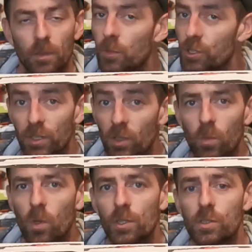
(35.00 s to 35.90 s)
But she
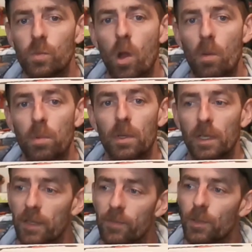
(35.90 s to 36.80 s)
don't want to swap,
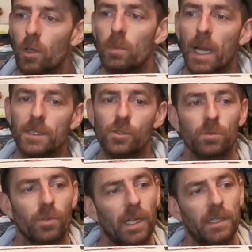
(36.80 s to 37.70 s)
even though mine's
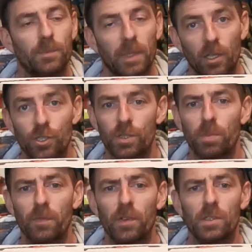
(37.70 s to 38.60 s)
upgraded, because she
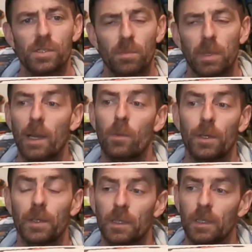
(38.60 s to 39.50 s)
prefers the black
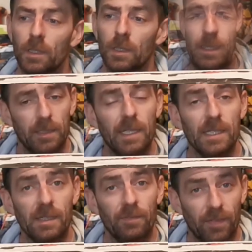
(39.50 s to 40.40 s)
one. And it
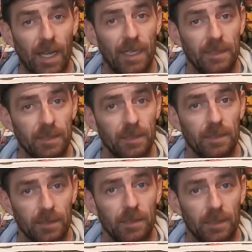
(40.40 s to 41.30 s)
is in fact
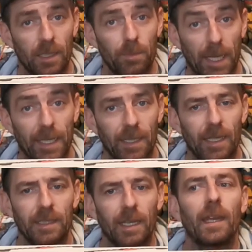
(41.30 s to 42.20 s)
a black
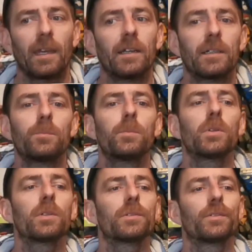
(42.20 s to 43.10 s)
Gladiator,
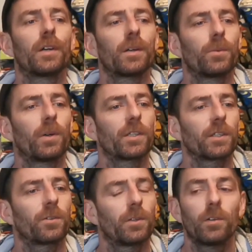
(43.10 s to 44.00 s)
but not what
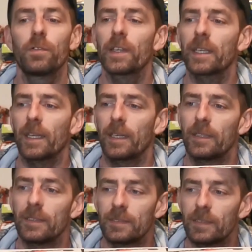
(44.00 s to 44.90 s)
you're all thinking,
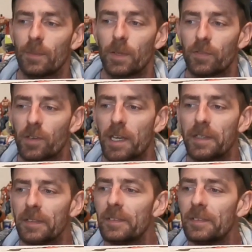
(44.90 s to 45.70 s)
I'm afraid.